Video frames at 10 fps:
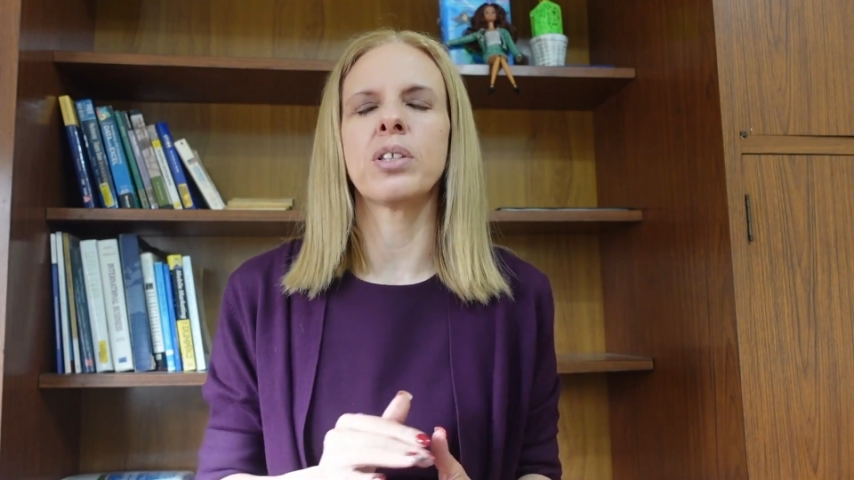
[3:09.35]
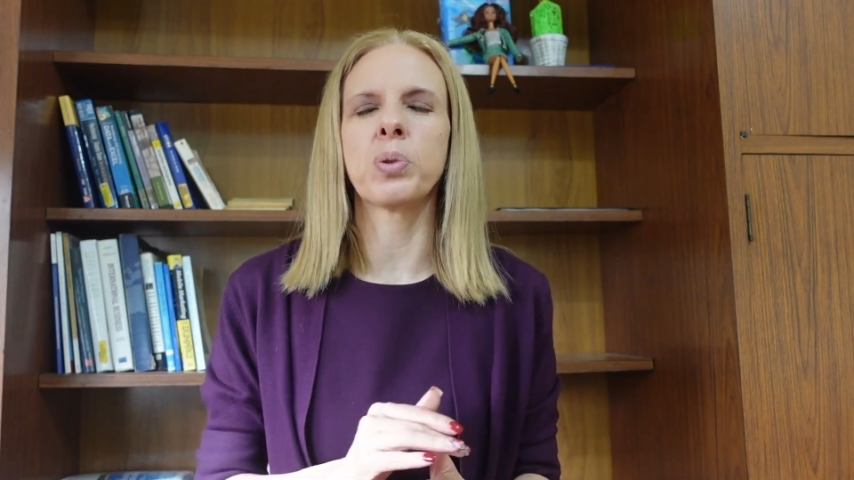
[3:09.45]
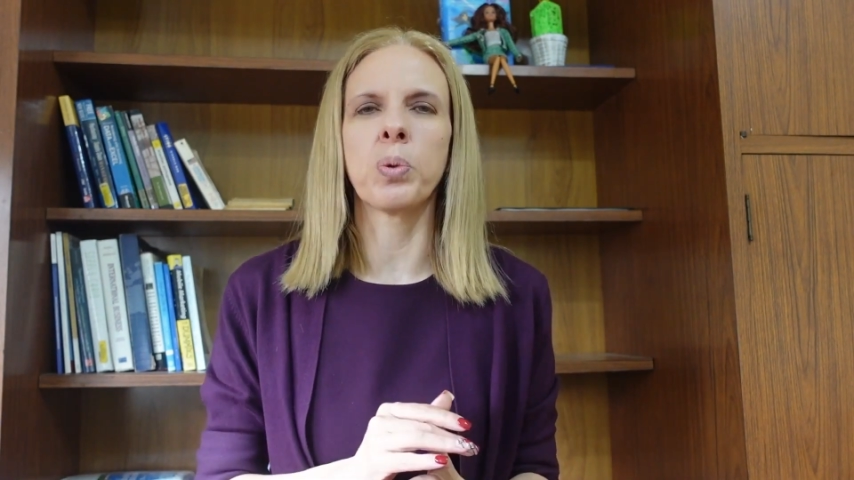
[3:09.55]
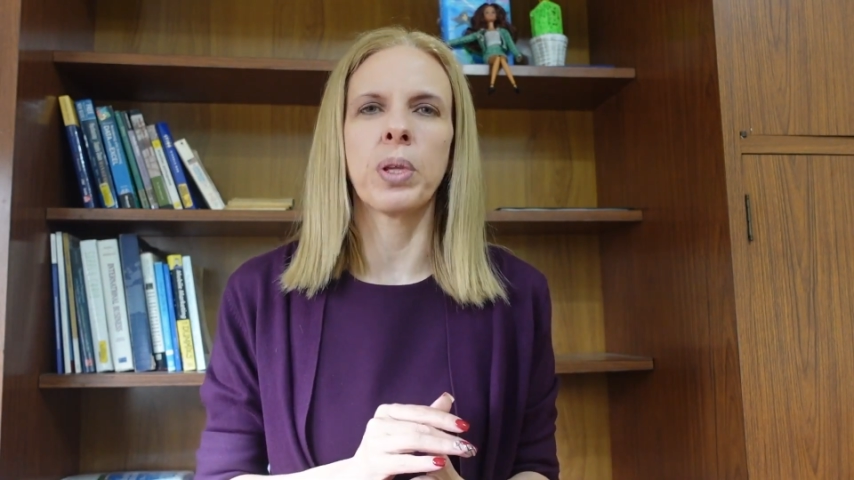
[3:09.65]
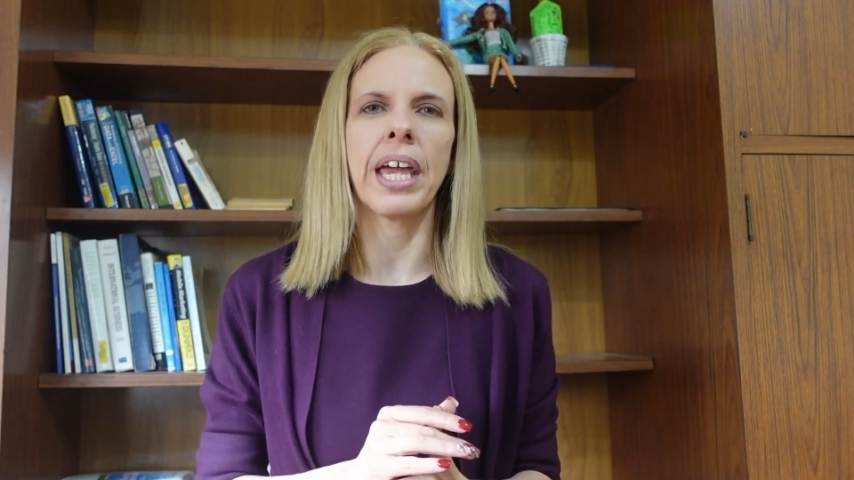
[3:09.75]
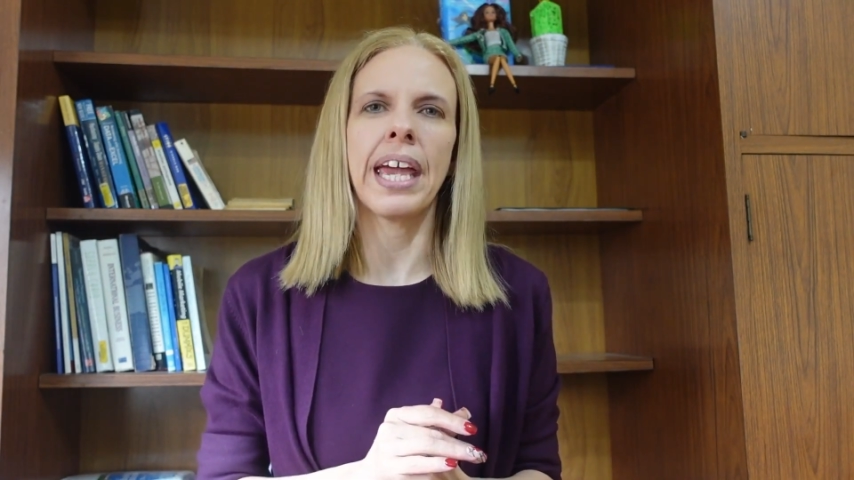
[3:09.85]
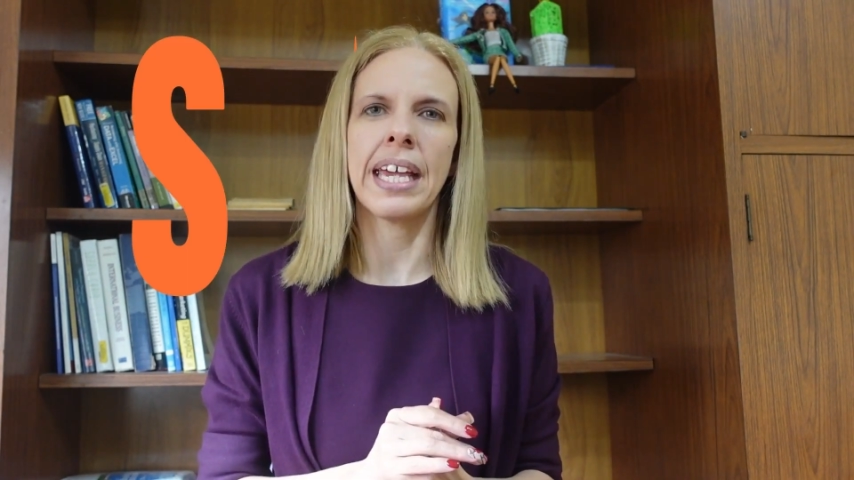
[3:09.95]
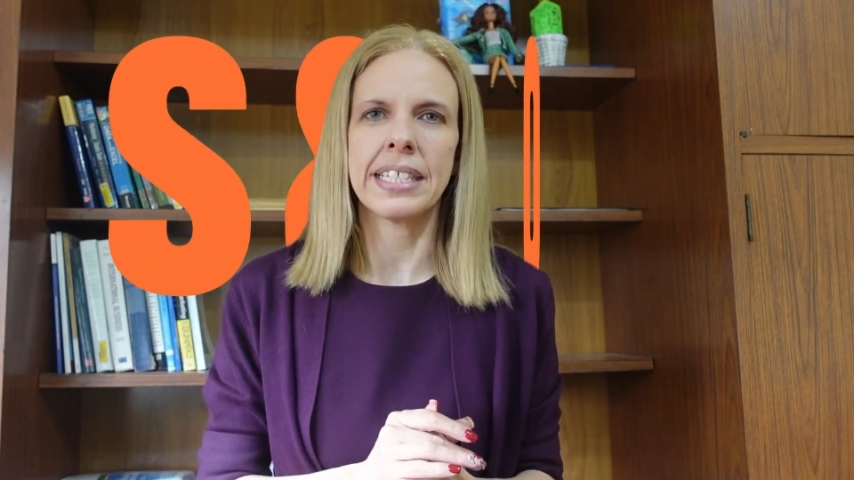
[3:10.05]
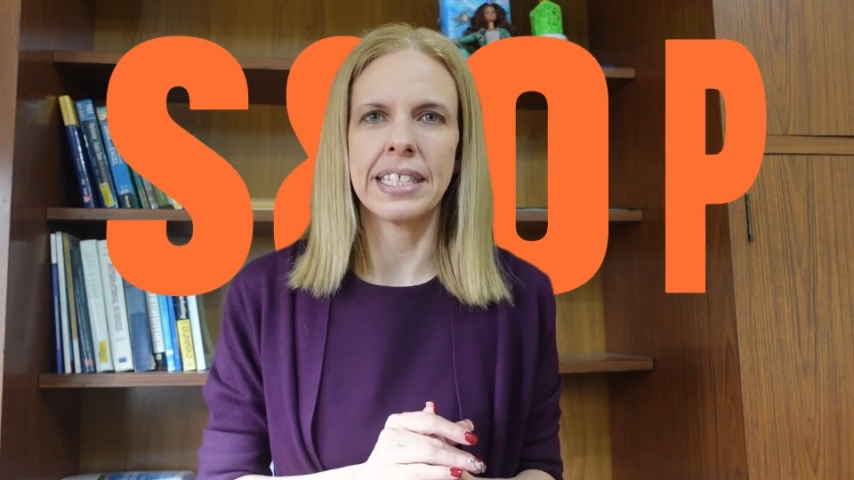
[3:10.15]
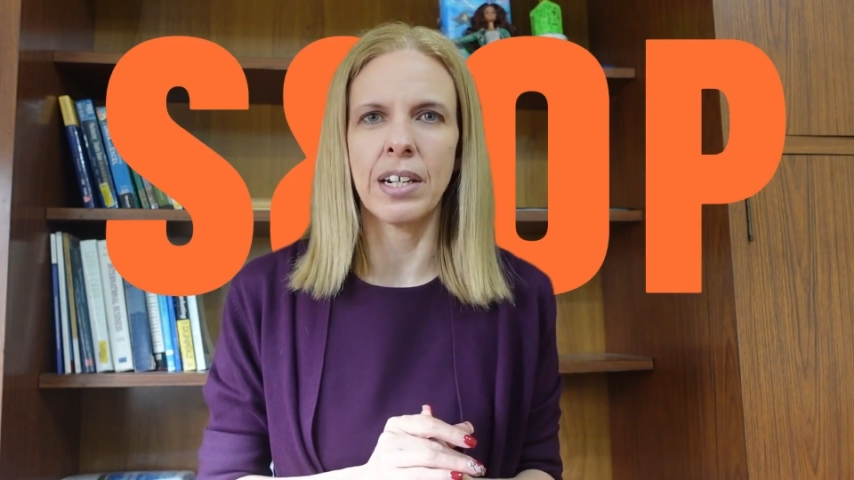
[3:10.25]
to the
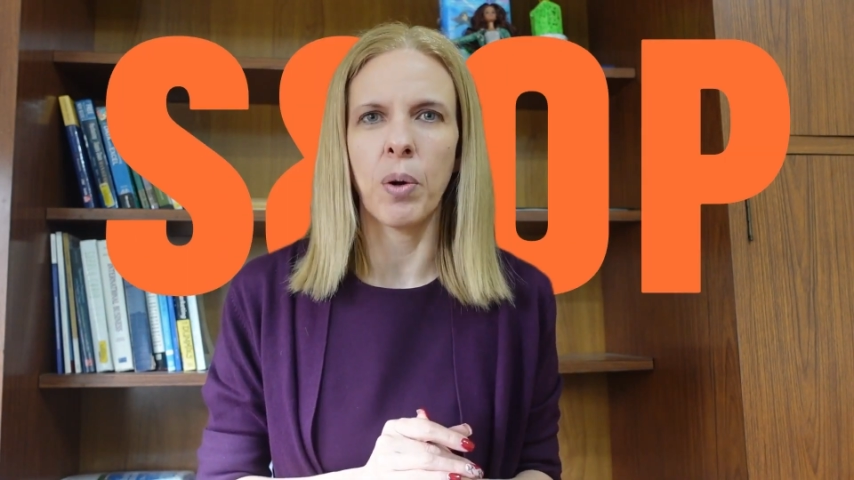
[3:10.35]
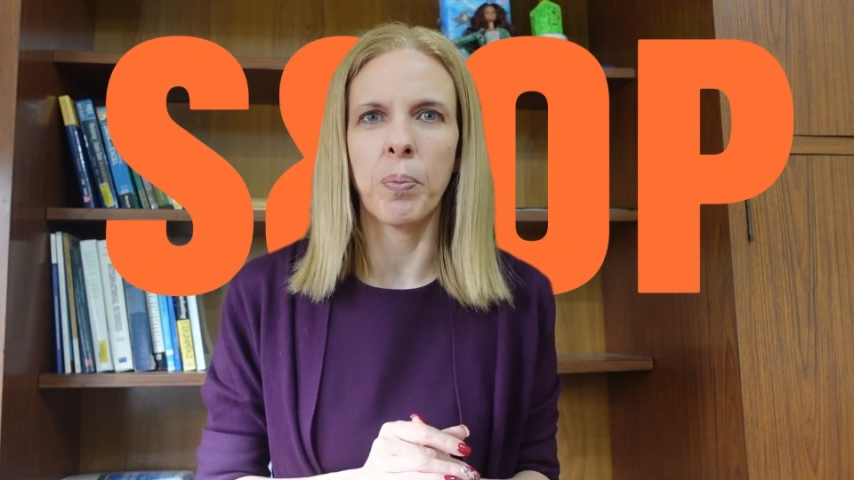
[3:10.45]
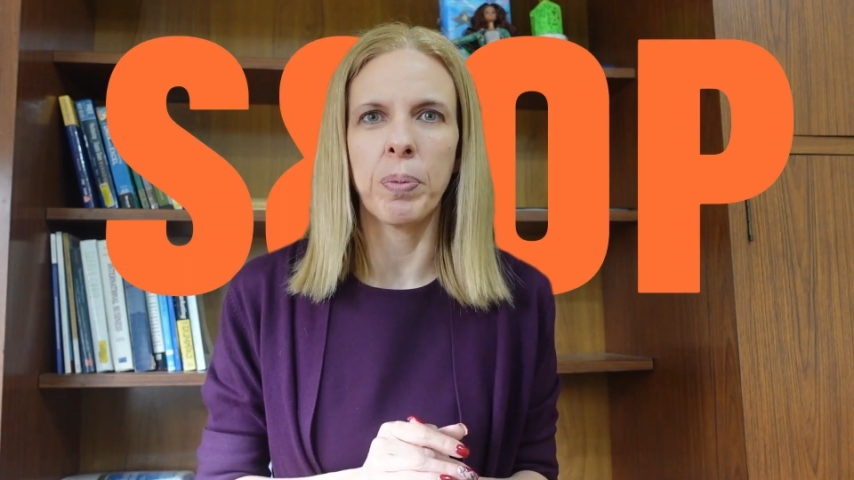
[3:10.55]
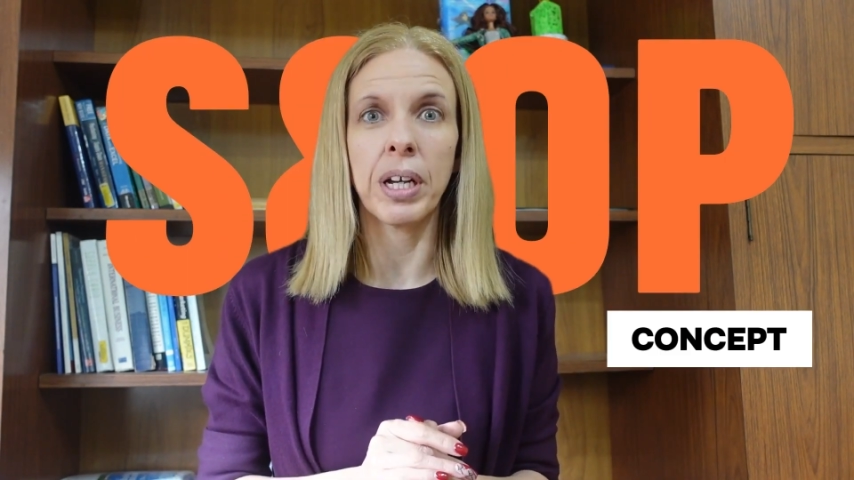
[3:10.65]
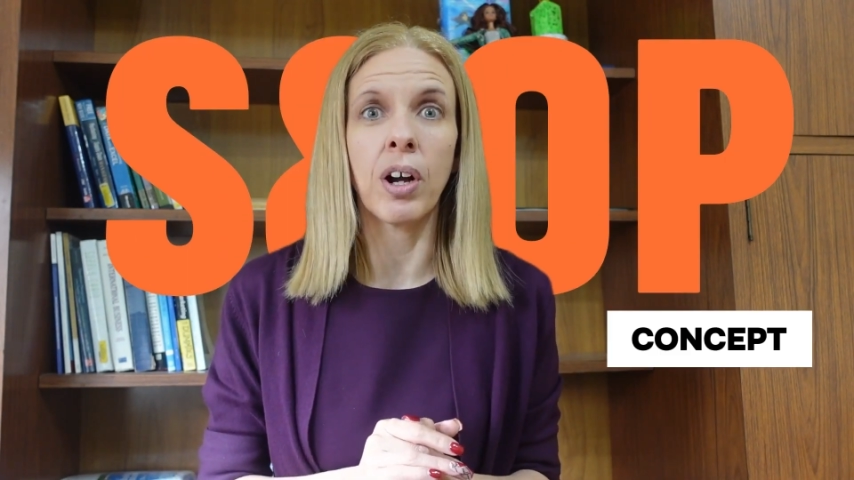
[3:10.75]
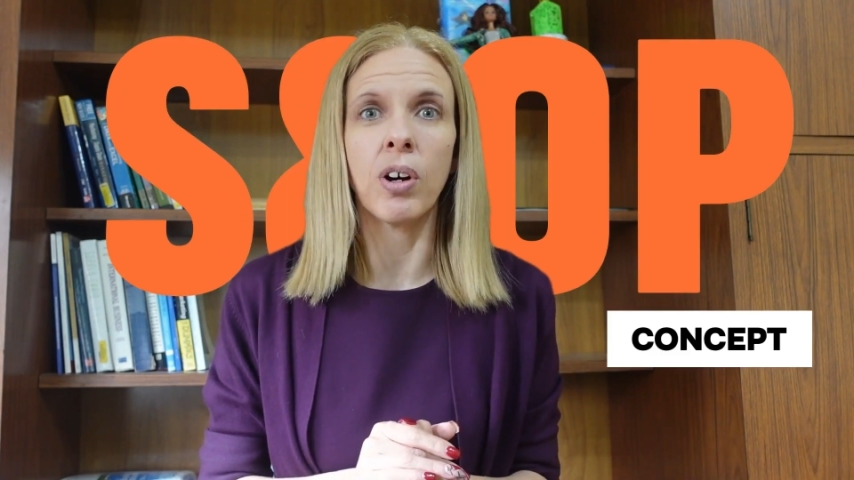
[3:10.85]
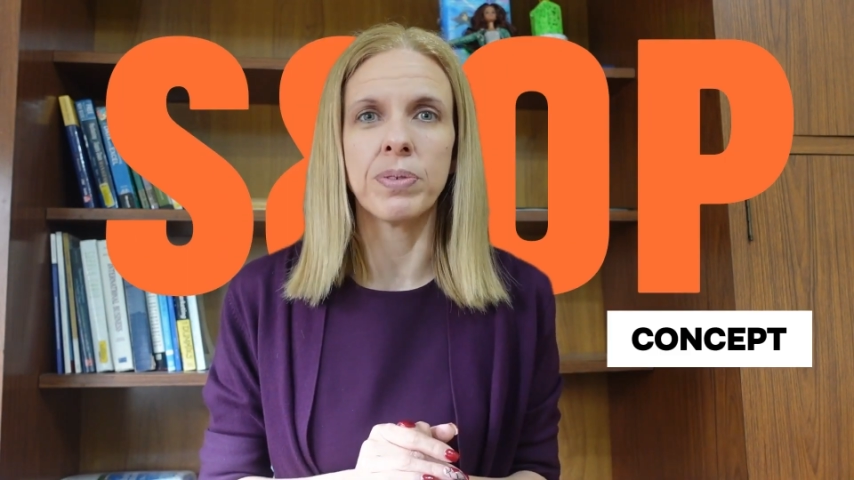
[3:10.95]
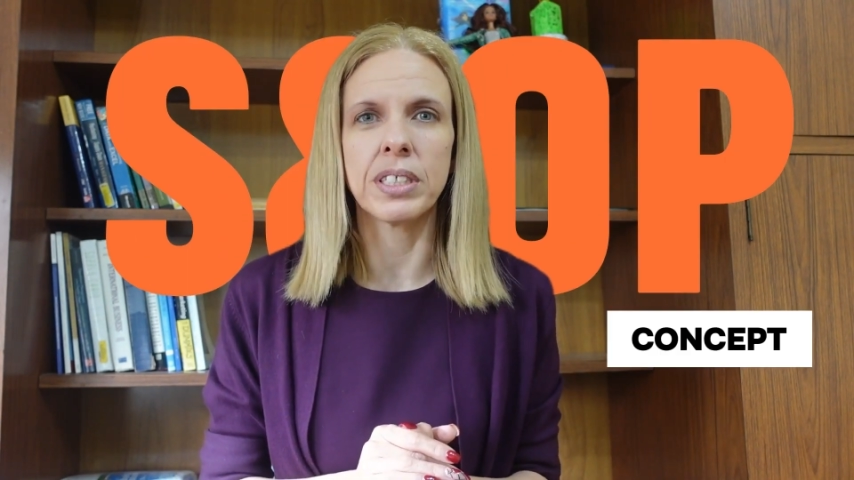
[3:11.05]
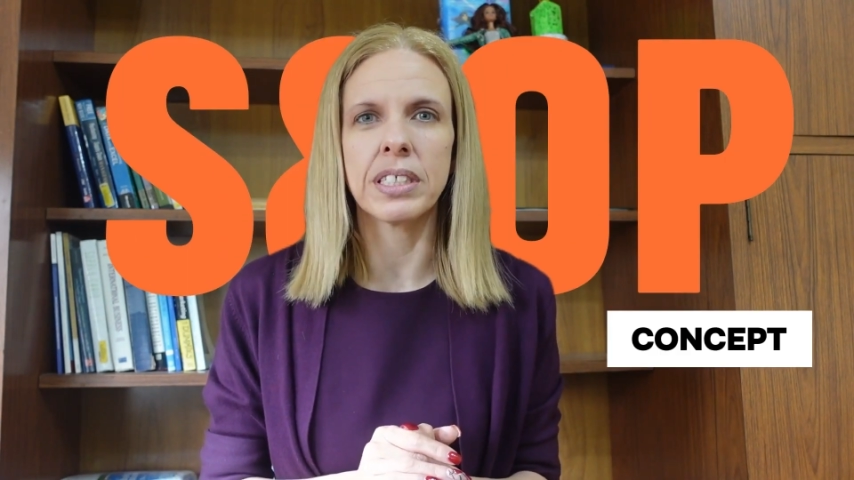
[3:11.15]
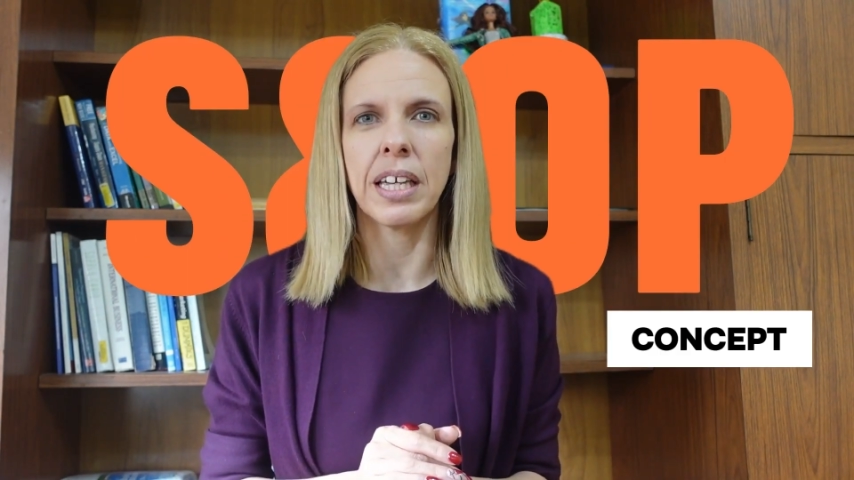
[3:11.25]
S&OP
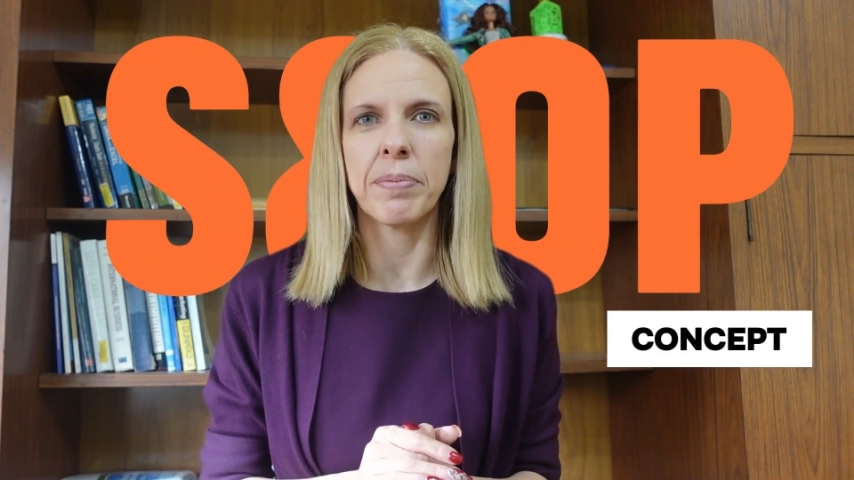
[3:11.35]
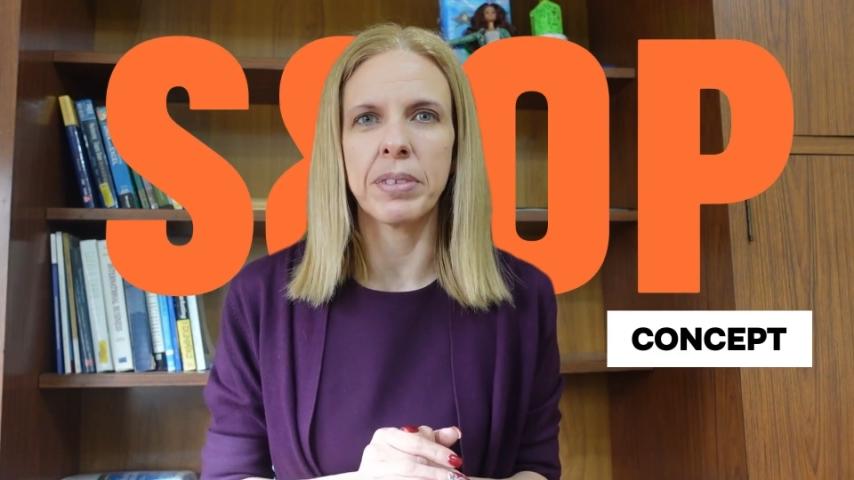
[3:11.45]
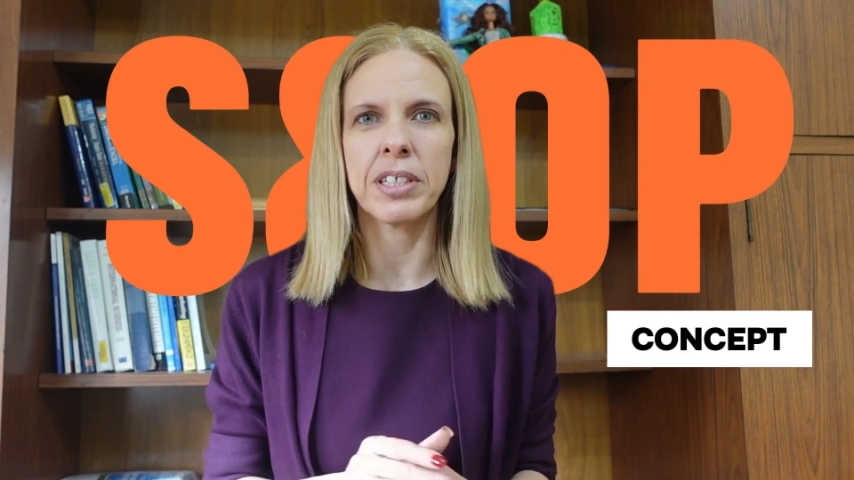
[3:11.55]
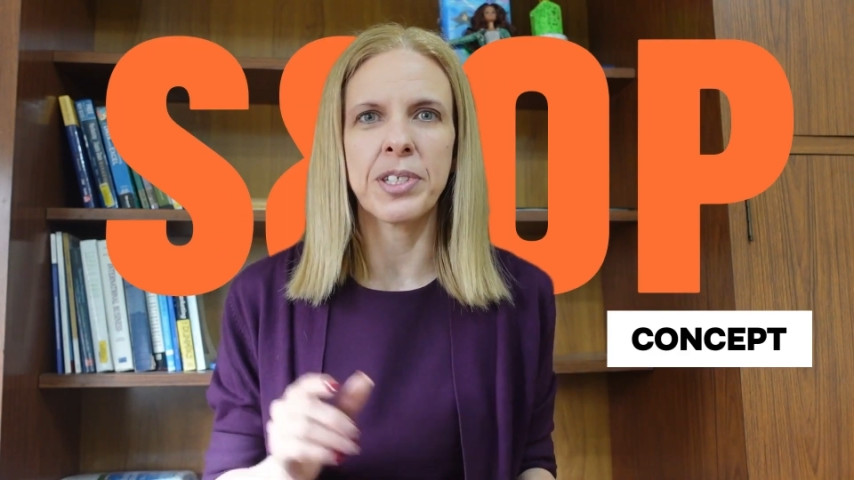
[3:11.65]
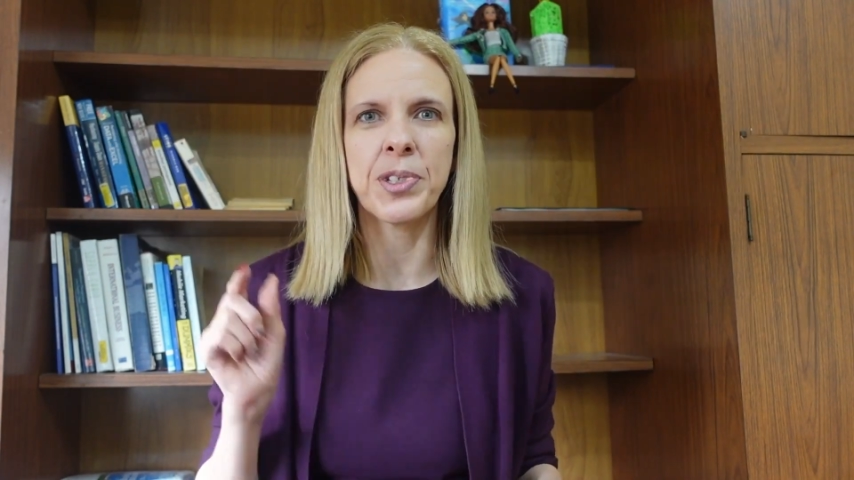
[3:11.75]
concept.